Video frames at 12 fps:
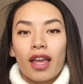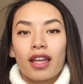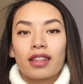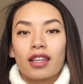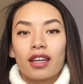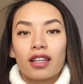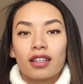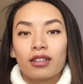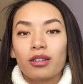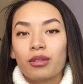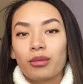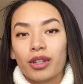And
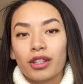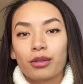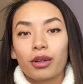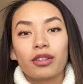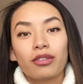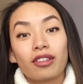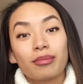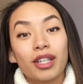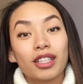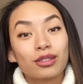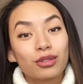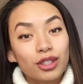then when the 25
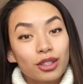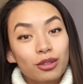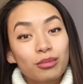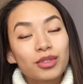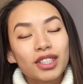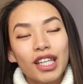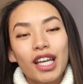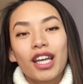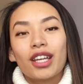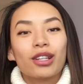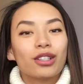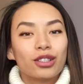minutes resumes,
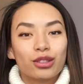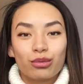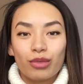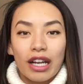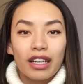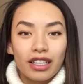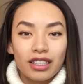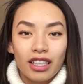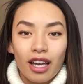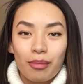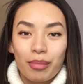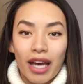you're just ready to
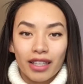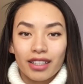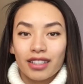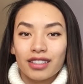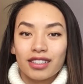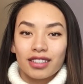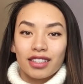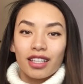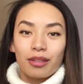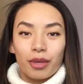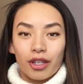get back into study